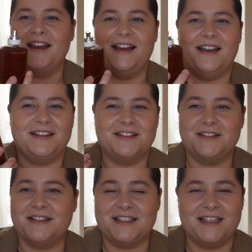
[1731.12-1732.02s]
And
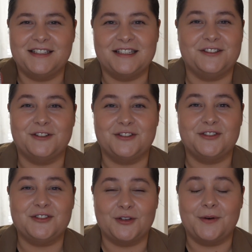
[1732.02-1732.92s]
the scent is
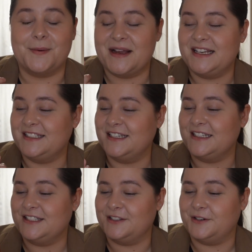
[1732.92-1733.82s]
just so
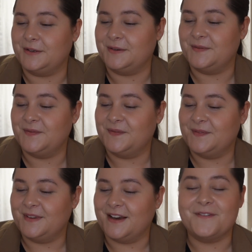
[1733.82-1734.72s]
amazing. So
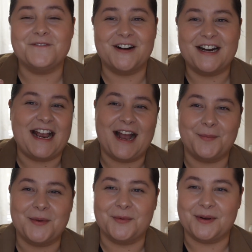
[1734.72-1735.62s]
I'm very
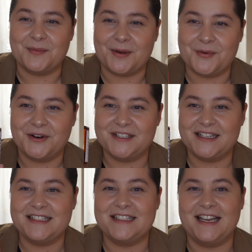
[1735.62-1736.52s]
happy with my
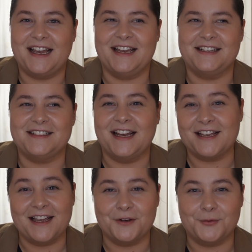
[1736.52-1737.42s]
purchase and I
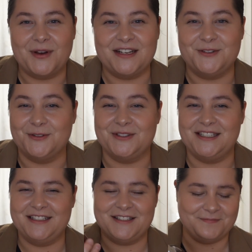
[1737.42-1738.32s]
cannot wait to use
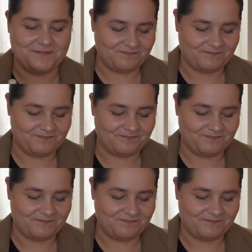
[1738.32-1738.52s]
it.